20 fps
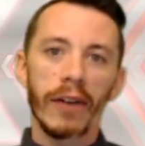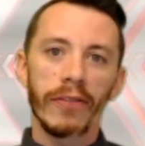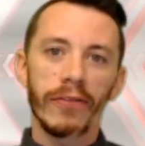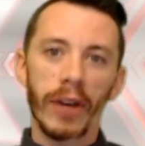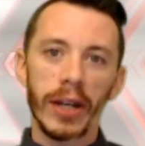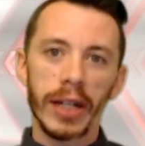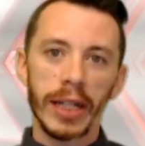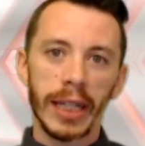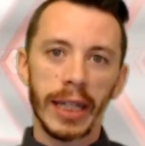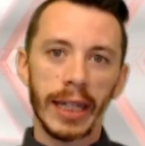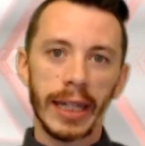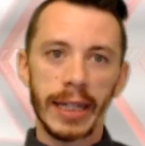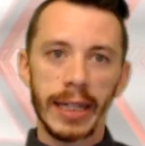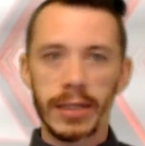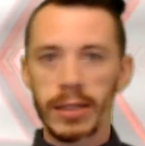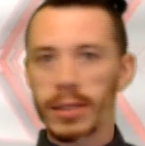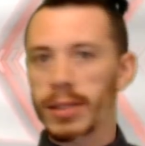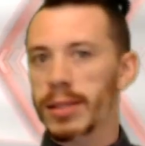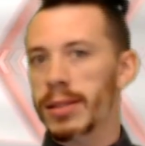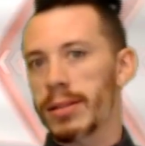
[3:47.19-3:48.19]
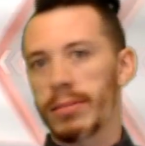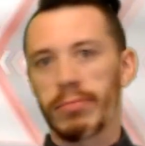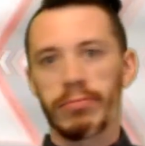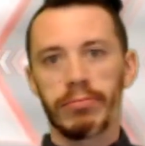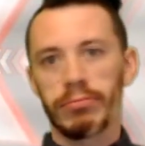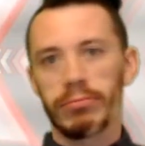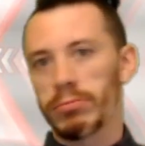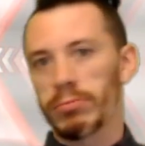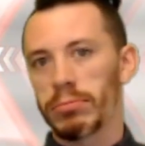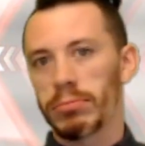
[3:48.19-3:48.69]
fighting against,
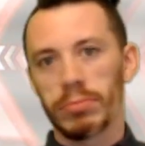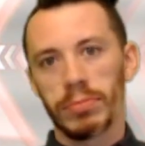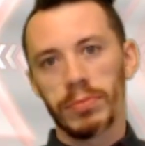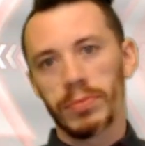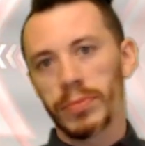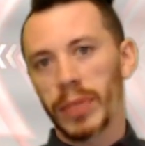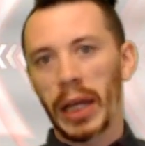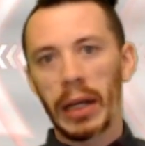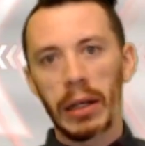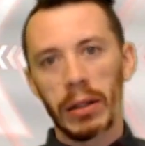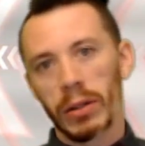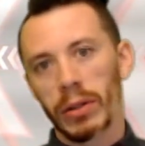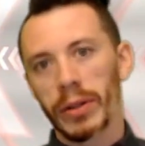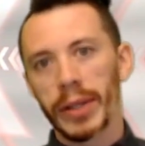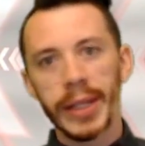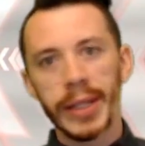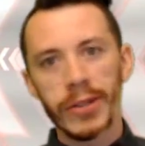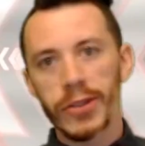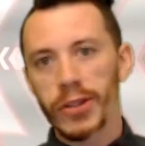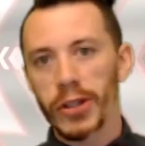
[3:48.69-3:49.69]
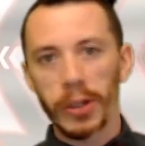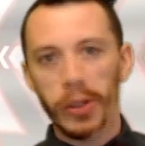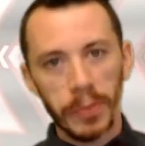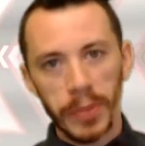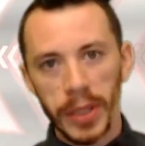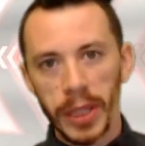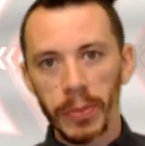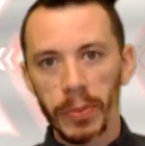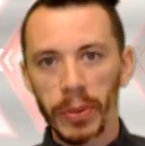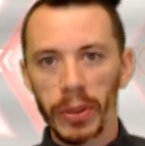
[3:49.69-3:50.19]
I don't know, insert
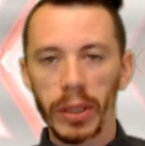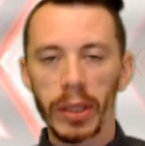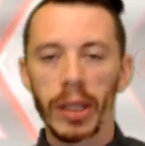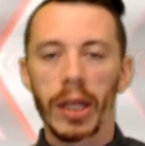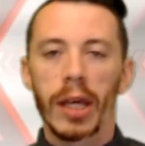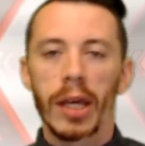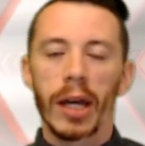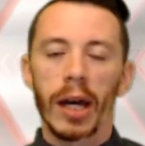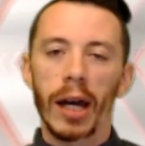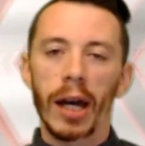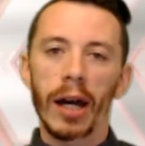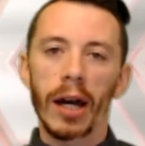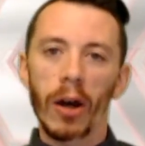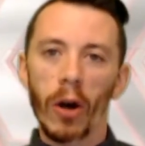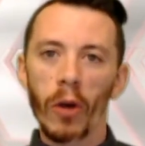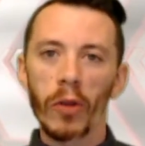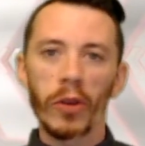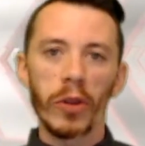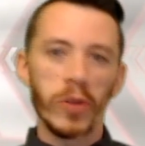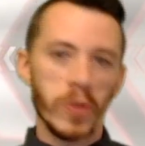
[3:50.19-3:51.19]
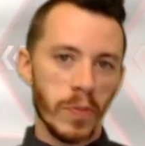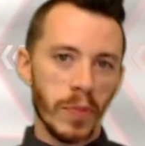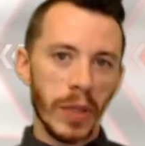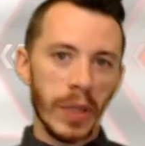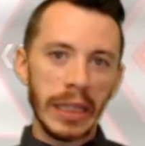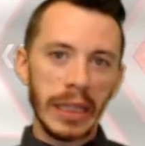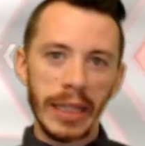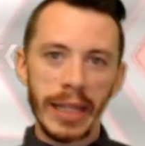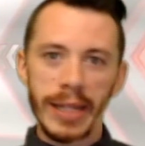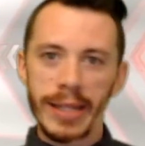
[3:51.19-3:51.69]
people, all those
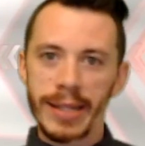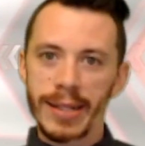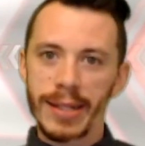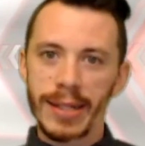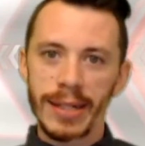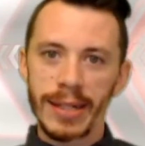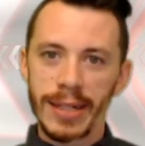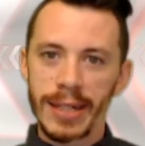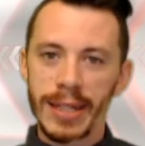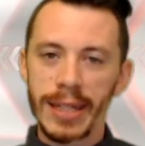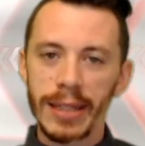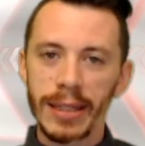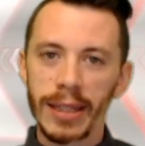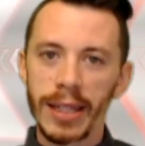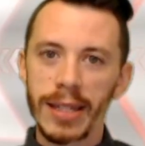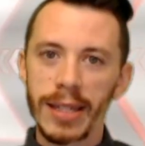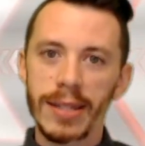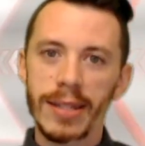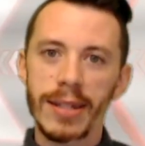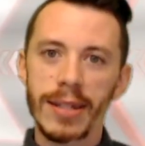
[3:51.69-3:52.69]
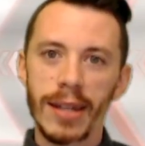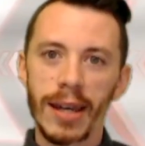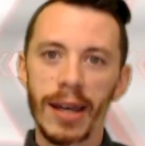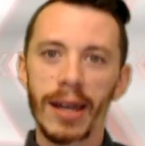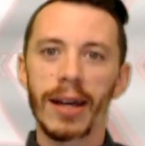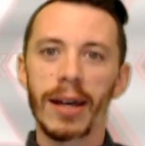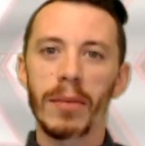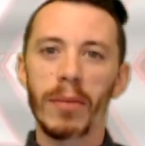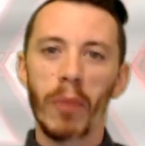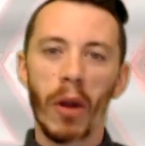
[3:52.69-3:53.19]
B-list and D-list
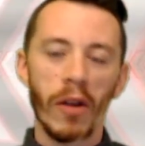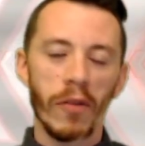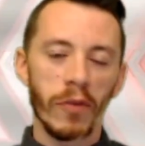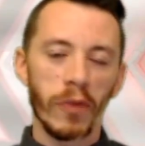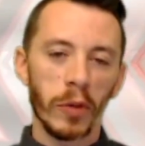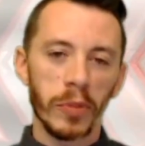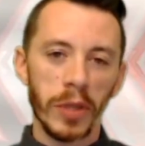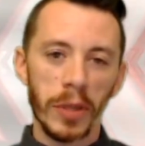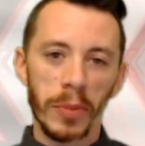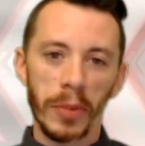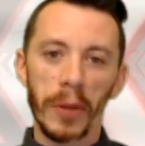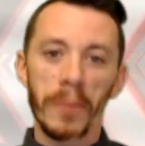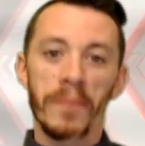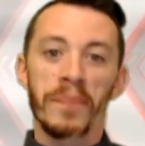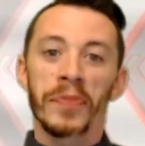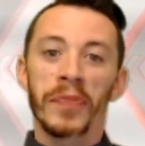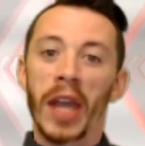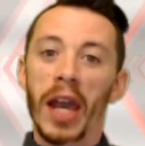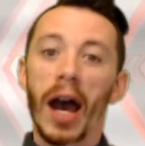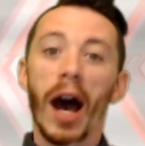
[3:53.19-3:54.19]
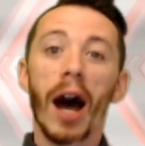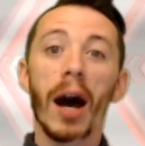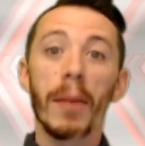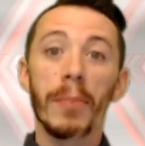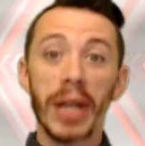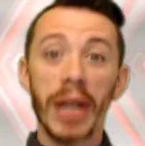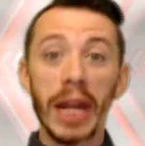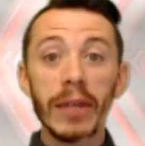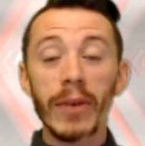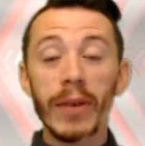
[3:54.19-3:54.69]
Marvel people.
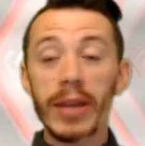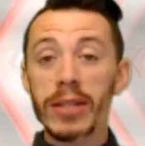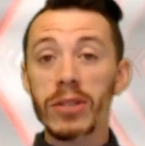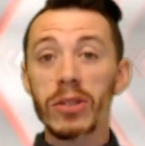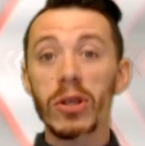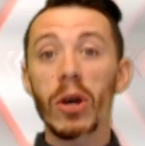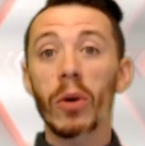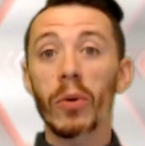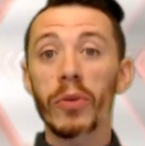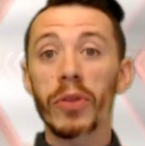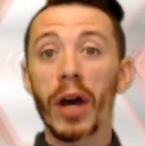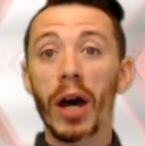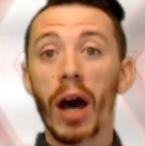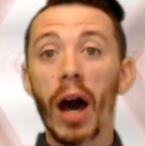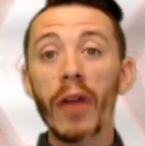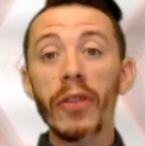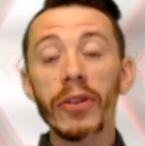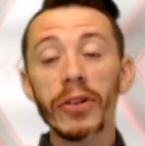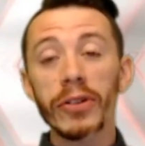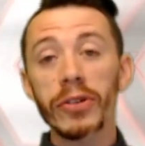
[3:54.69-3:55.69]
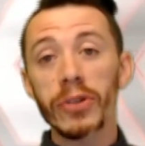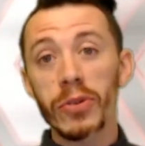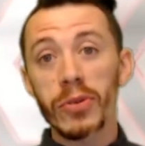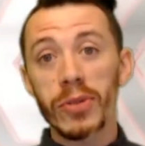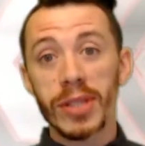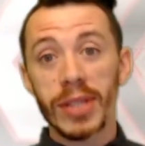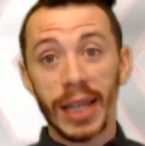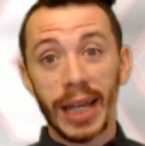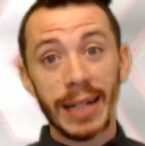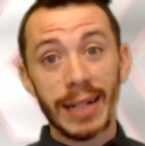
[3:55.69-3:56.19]
But anyway, so the other
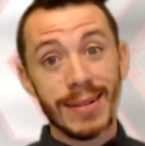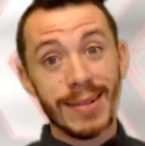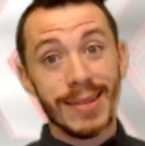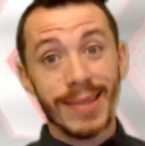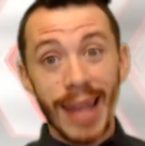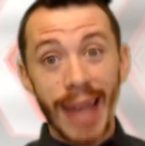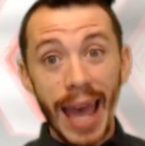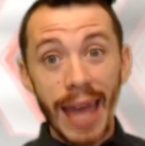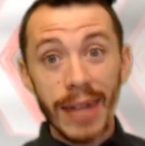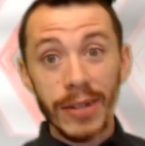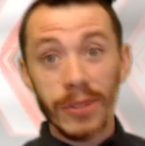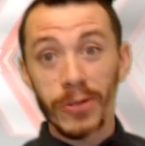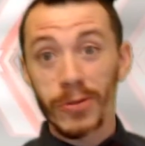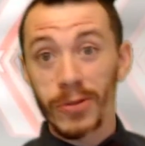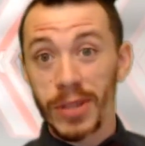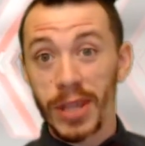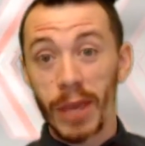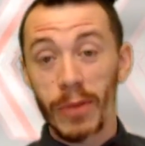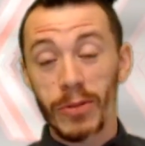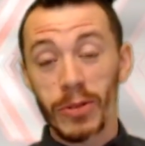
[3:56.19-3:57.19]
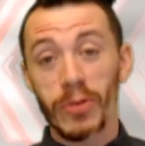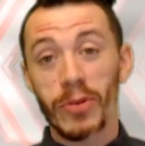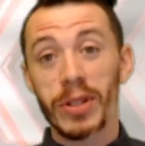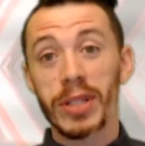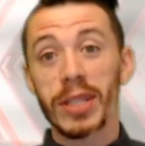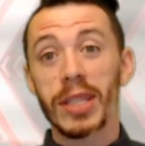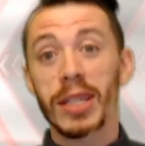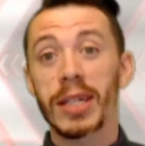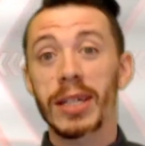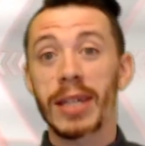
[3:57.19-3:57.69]
news, the kind of sad news that was
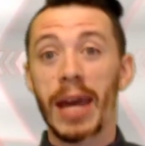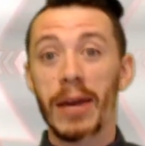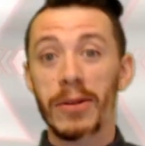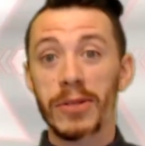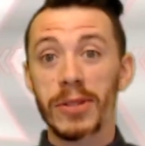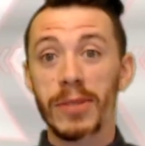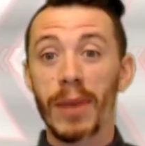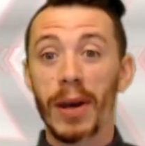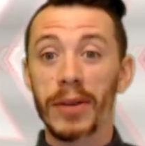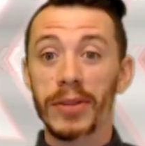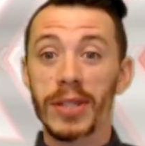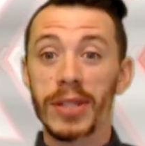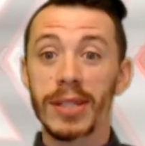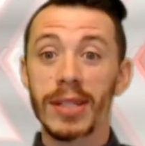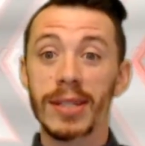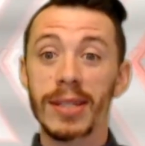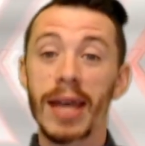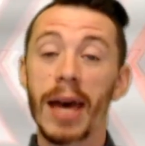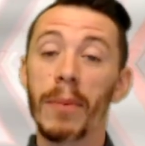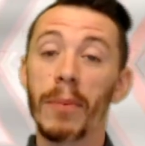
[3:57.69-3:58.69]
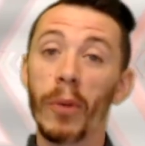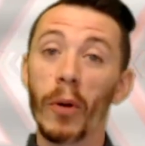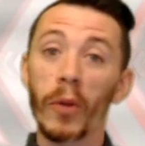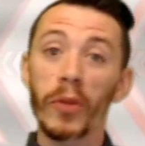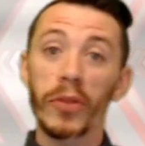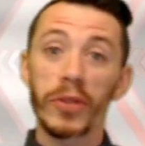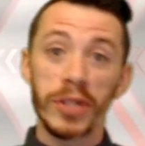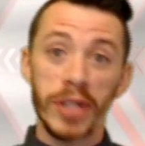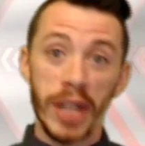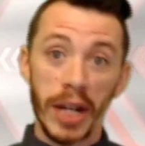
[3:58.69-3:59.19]
recently announced about this, is that
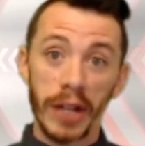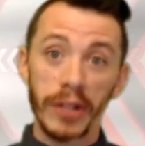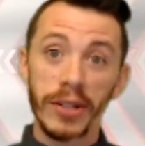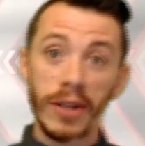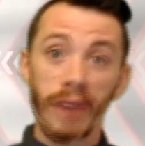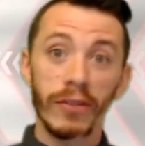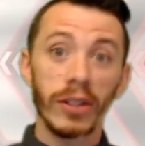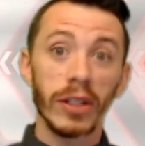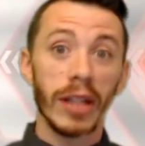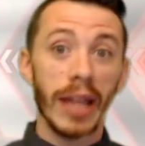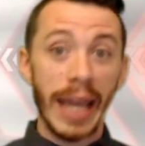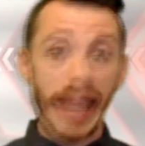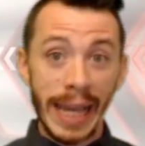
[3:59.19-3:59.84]
both Daredevil